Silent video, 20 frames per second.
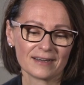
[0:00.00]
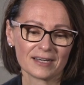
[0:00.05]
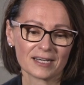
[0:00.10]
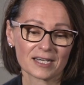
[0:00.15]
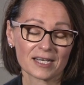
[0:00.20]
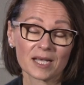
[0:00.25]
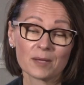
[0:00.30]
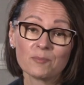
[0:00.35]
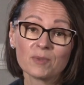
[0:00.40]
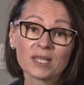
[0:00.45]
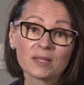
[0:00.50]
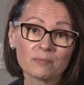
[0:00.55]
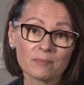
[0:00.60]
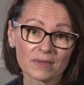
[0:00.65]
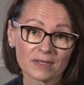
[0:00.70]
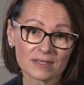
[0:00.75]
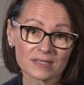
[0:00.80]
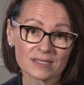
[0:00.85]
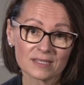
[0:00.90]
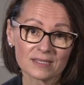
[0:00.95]

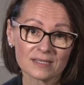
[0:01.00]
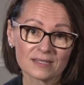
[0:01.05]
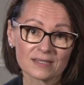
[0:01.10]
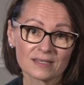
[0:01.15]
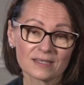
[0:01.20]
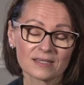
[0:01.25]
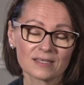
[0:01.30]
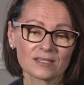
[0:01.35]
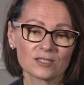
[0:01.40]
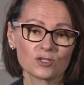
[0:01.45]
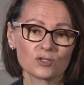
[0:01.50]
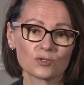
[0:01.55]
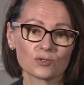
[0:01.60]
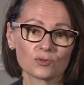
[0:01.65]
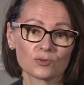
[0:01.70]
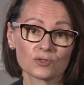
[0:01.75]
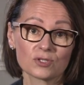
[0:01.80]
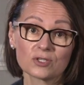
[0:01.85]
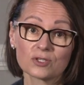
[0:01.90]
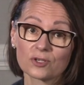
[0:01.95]
commitment
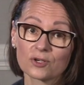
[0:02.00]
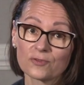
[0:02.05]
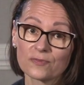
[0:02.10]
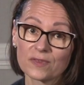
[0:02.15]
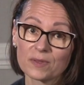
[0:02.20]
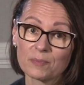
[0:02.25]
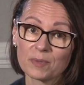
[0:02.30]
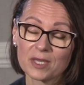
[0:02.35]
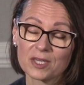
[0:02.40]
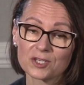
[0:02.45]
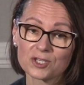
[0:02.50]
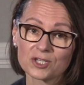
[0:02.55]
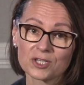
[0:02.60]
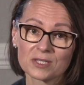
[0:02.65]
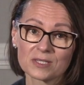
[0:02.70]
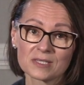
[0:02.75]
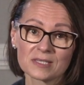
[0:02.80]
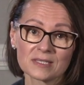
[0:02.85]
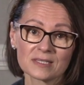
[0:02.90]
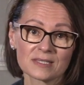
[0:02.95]
to serve the
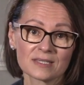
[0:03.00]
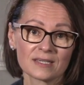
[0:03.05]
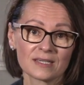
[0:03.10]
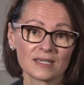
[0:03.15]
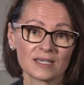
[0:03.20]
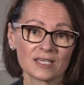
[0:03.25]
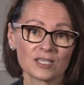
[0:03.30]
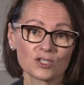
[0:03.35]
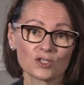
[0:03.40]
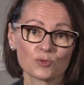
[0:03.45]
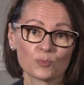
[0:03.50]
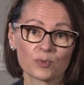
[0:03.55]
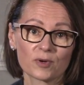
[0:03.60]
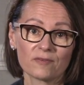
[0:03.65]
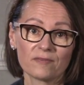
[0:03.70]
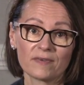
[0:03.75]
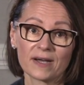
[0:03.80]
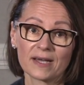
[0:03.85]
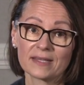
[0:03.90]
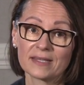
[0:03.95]
patients, to
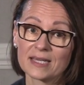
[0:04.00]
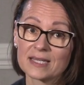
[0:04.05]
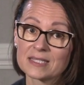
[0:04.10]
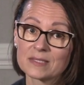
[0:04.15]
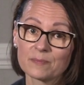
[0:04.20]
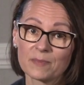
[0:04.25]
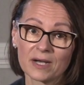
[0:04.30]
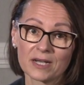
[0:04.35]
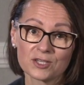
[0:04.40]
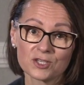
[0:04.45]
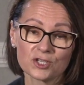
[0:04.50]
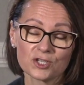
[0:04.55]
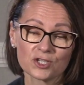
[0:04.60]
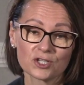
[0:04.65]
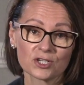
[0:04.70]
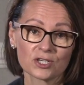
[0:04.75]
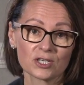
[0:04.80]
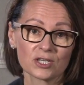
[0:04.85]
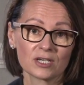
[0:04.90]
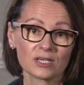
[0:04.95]
provide as much
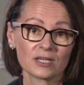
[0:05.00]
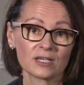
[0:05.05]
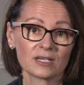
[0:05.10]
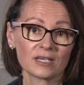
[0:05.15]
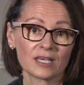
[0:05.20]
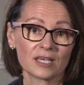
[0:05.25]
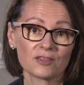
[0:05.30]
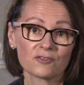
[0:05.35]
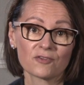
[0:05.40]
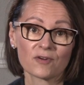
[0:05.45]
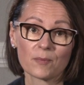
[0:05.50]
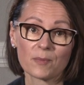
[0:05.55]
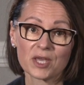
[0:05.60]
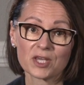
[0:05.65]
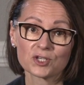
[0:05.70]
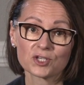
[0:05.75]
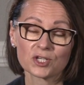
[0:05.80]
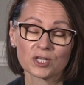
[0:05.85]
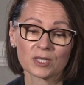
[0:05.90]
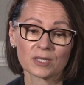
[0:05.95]

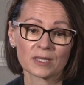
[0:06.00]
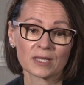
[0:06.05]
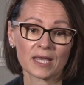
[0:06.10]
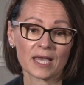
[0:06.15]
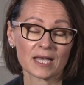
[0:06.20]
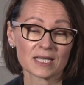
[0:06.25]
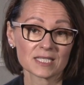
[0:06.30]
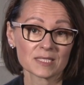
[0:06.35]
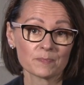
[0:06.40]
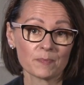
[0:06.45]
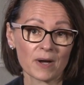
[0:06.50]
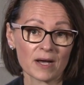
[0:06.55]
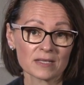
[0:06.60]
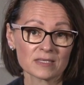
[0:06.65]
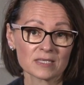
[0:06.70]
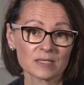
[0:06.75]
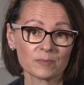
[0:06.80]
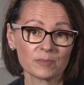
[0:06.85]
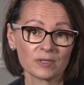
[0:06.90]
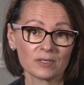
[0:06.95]
information as
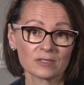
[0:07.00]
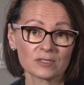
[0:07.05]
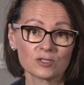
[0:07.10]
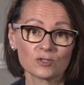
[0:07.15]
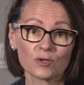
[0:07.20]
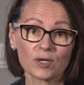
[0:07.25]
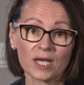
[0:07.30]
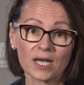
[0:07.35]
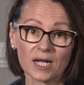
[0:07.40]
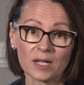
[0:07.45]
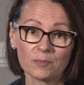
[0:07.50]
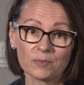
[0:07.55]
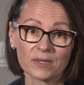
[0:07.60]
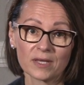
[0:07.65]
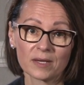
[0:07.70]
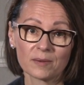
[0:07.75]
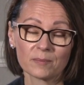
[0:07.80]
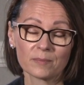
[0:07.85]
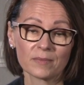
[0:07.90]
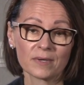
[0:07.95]
possible to help
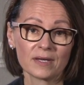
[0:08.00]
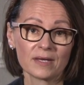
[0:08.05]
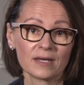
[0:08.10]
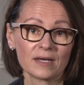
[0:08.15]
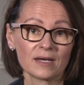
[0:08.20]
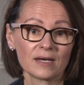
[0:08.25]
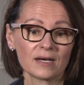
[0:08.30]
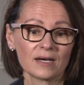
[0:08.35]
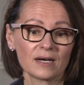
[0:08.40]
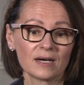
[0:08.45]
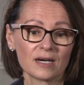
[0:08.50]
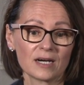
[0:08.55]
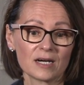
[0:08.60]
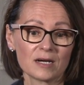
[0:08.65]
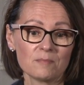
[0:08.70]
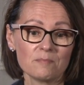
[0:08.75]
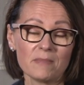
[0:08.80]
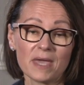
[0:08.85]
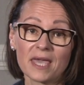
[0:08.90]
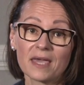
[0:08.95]
them
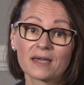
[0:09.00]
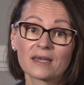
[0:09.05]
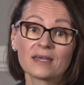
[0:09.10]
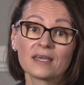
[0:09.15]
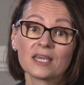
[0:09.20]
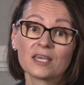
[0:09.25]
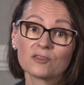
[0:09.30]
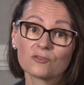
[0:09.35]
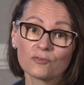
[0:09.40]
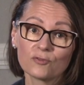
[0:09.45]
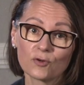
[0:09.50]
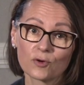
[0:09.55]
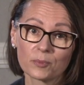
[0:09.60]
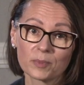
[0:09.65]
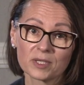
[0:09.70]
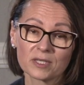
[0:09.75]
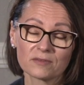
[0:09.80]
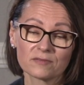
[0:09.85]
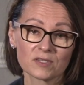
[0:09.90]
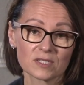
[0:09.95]
make
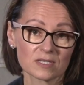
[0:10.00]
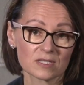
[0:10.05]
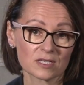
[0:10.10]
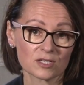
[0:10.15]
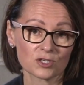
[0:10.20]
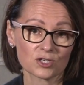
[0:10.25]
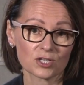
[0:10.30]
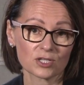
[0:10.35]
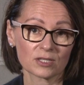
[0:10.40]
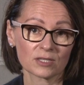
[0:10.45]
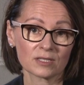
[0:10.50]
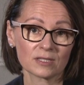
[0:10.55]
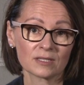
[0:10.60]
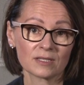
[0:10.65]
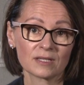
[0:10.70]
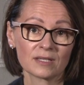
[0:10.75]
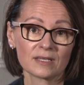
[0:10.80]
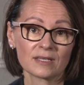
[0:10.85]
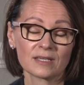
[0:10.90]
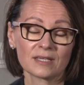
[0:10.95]
informative
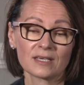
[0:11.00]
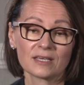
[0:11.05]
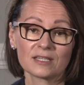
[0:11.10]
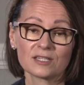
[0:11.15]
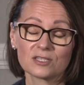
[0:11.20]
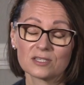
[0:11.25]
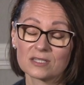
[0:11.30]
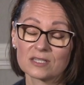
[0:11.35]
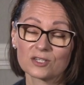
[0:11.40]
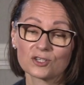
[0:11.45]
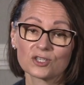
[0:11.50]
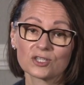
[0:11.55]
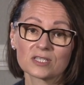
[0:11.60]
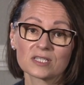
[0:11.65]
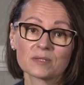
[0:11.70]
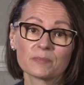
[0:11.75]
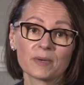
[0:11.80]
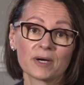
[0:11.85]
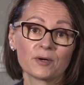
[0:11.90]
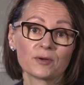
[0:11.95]
decisions
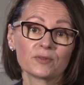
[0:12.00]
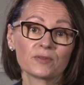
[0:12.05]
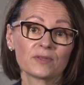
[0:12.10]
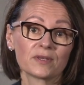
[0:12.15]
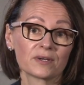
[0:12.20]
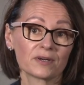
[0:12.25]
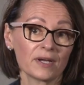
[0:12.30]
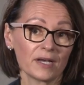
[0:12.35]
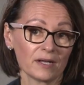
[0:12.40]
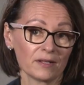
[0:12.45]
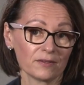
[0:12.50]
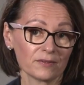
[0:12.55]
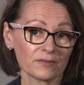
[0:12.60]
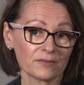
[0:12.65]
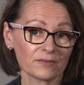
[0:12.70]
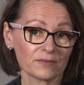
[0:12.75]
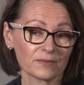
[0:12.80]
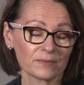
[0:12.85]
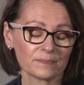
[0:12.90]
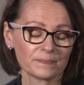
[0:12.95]
about their
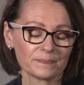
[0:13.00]
health.